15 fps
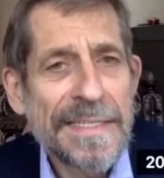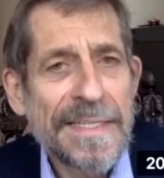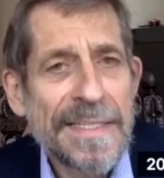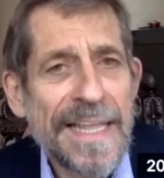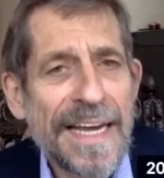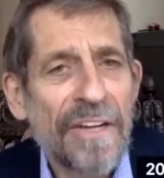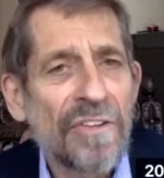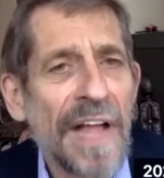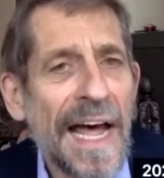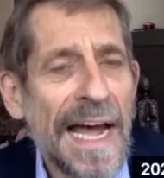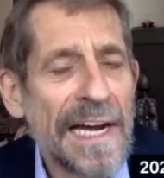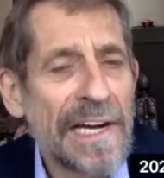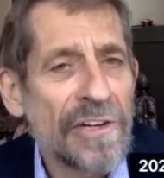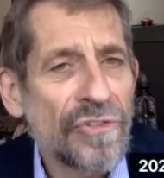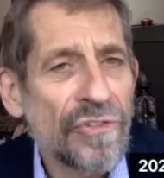that
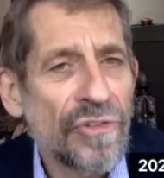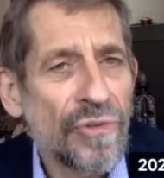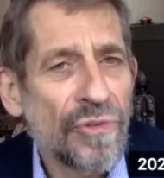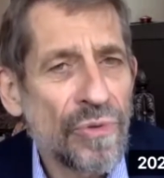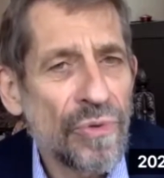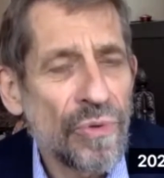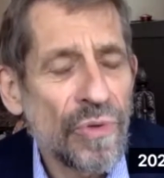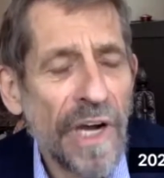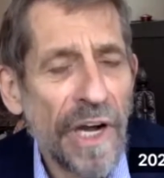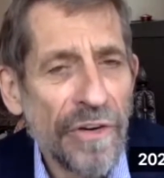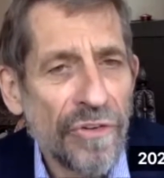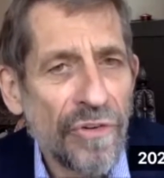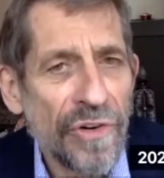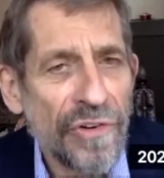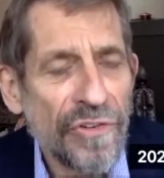allows the two
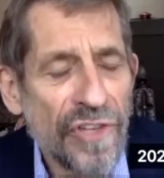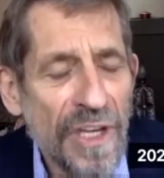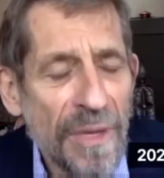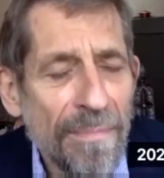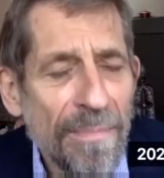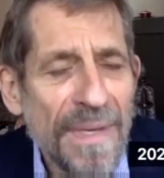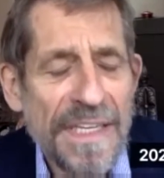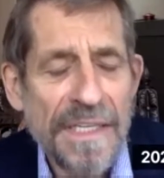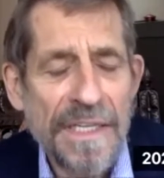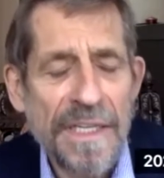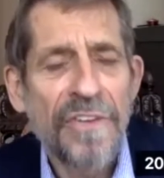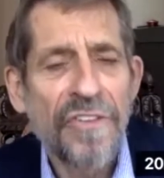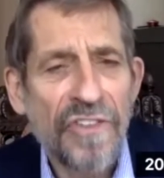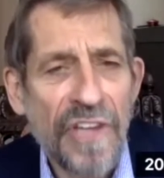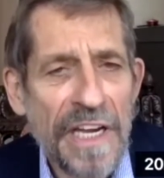countries to compete
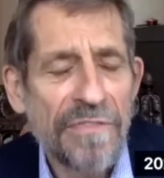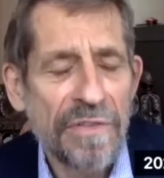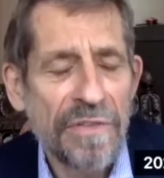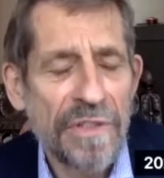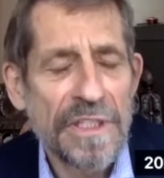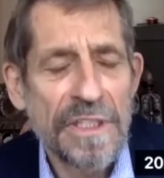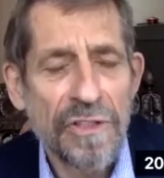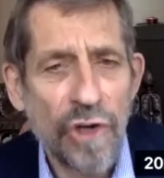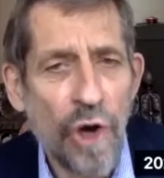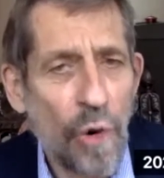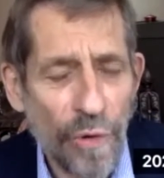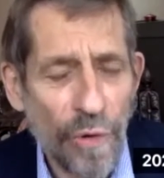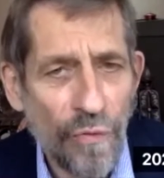safely going